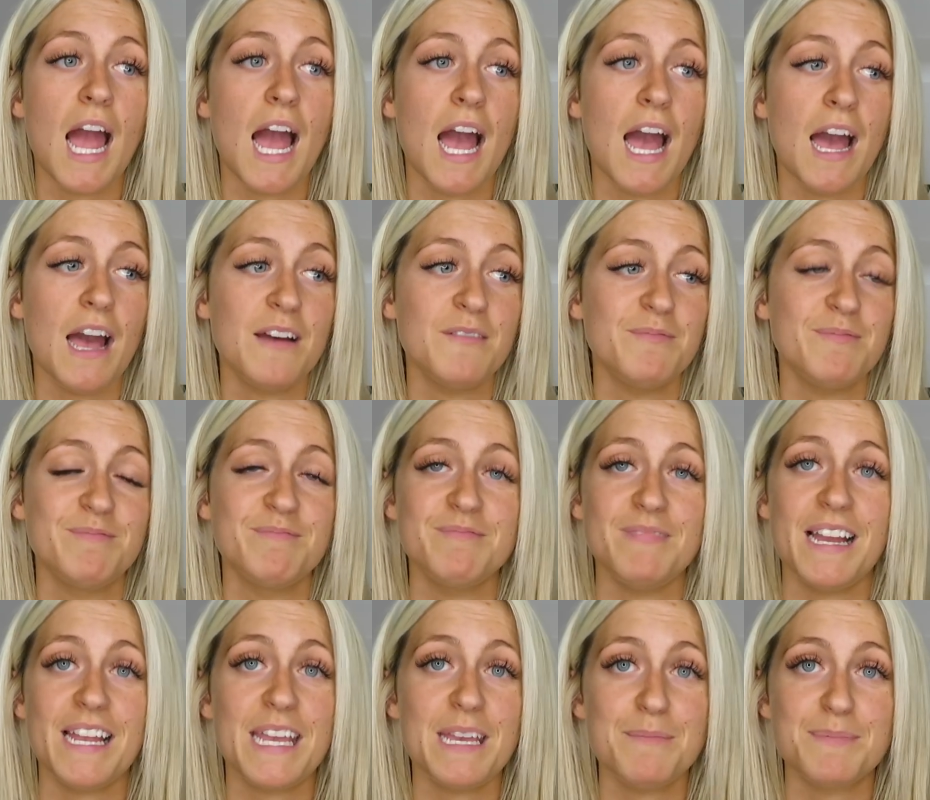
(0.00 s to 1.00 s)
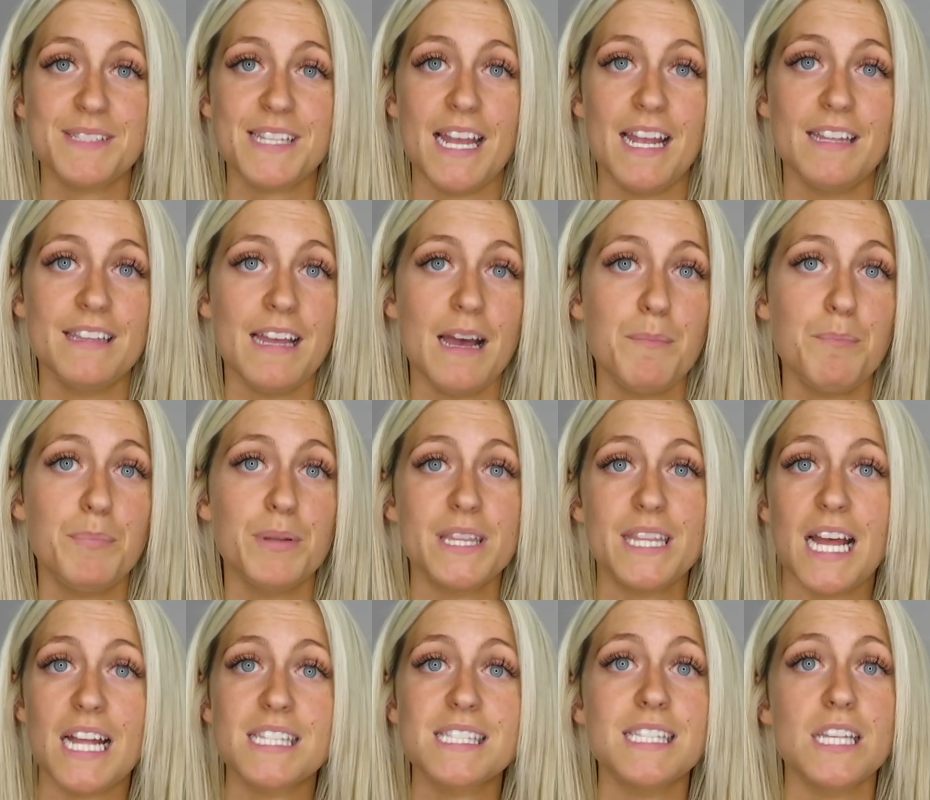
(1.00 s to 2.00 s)
I keep saying that, but
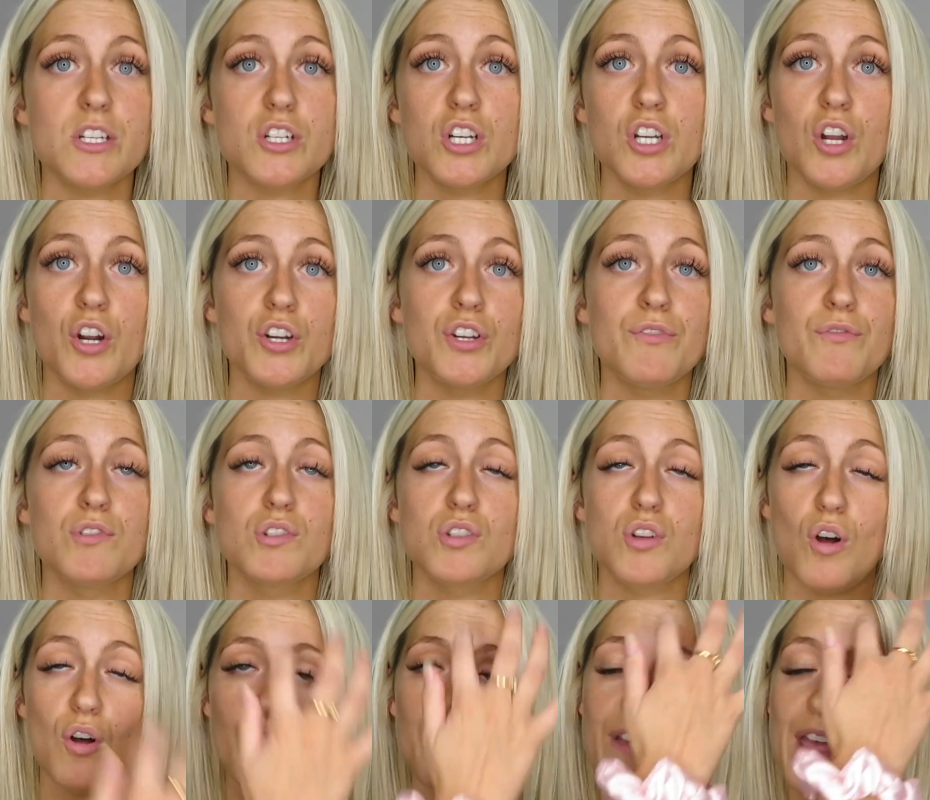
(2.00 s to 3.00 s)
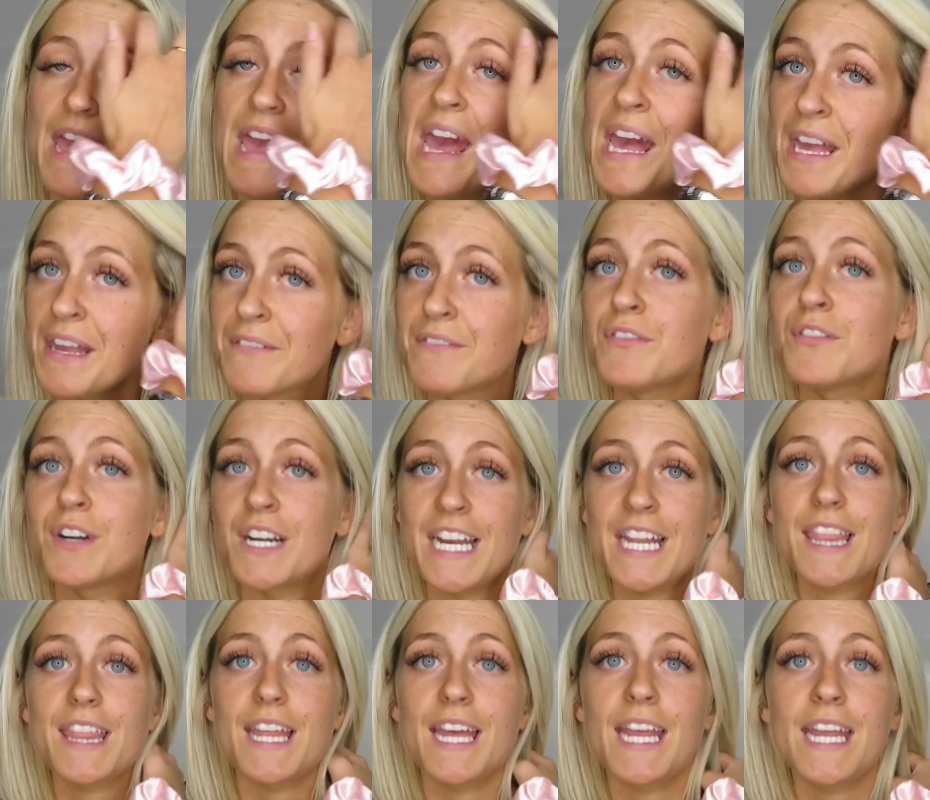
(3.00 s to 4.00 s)
that's literally how to resolve
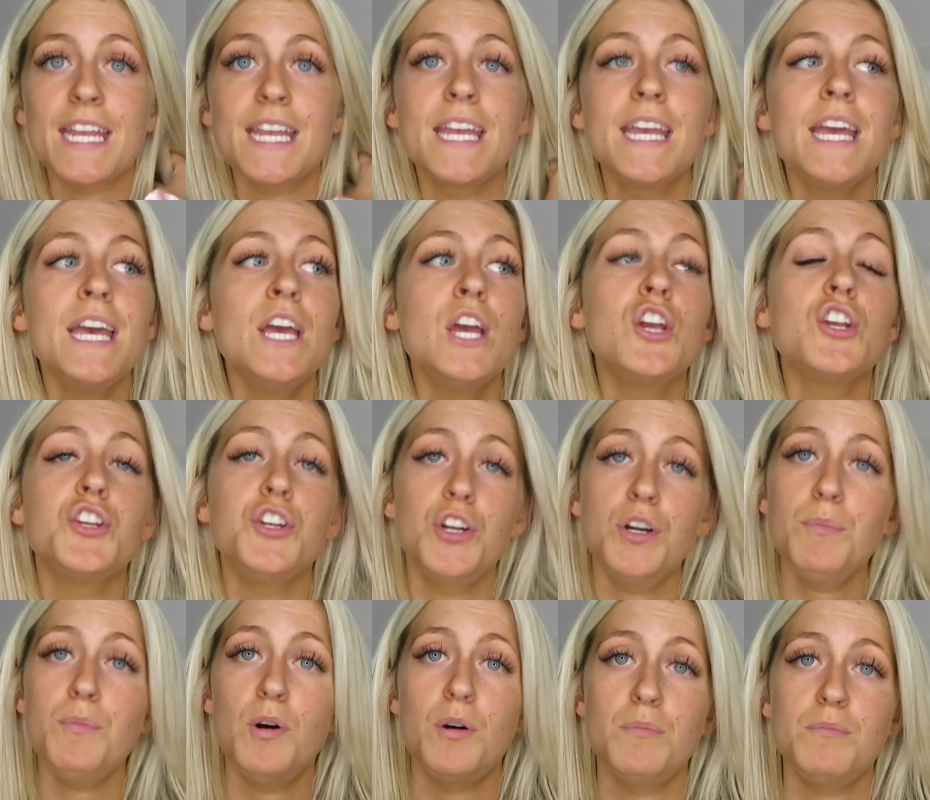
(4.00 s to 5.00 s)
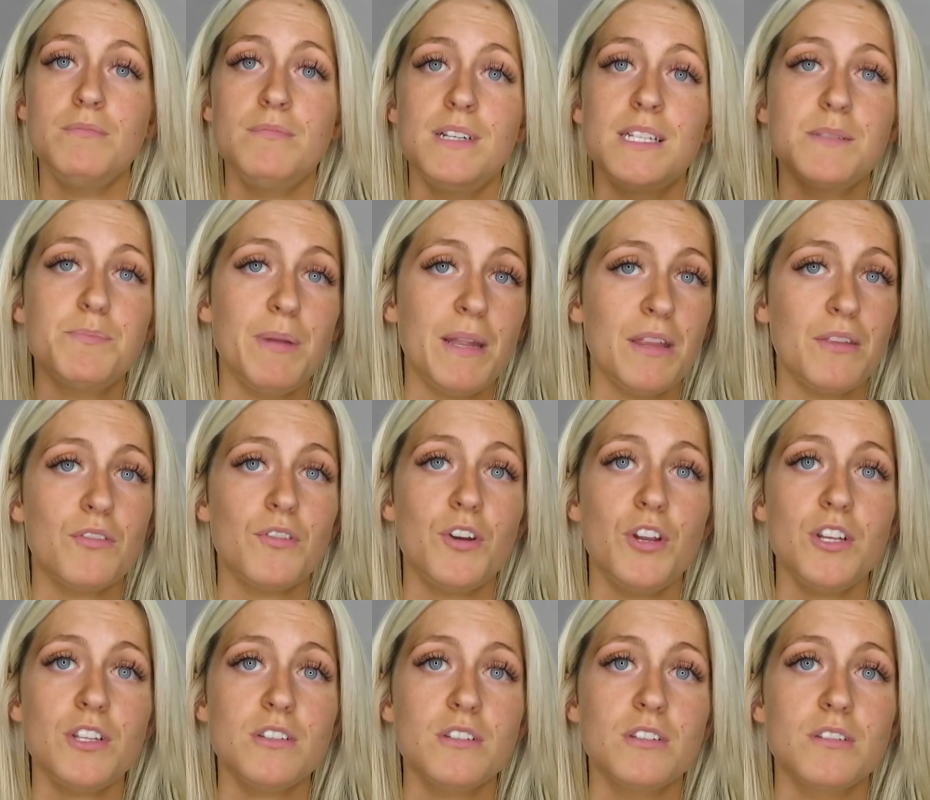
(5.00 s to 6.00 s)
everything. Your mum has been
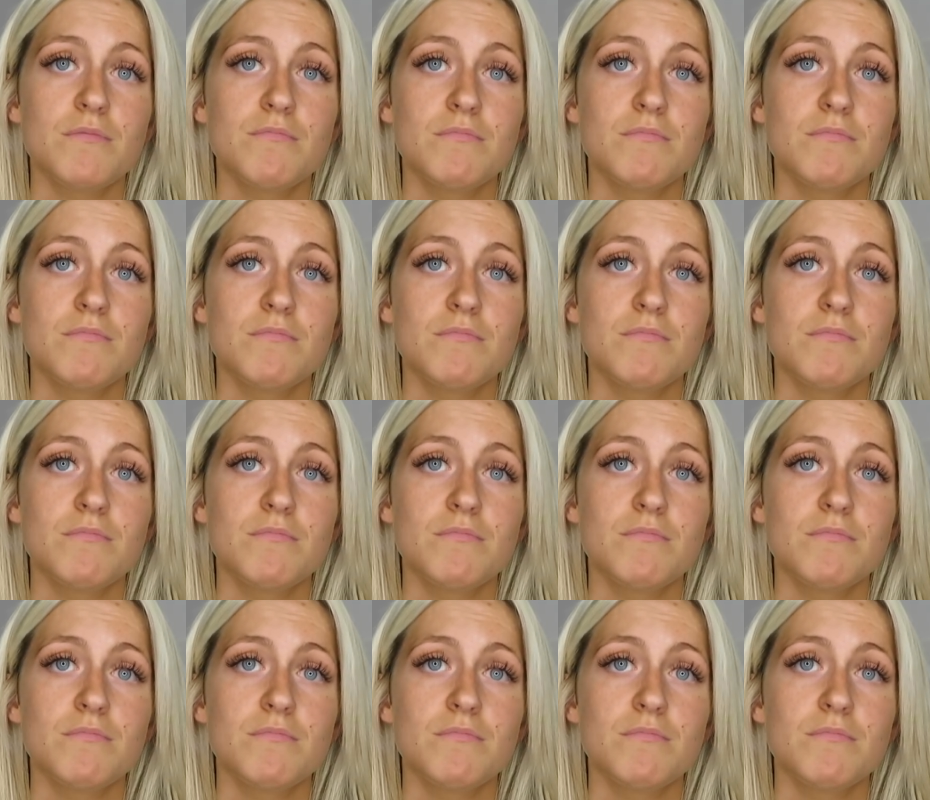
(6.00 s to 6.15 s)
through it,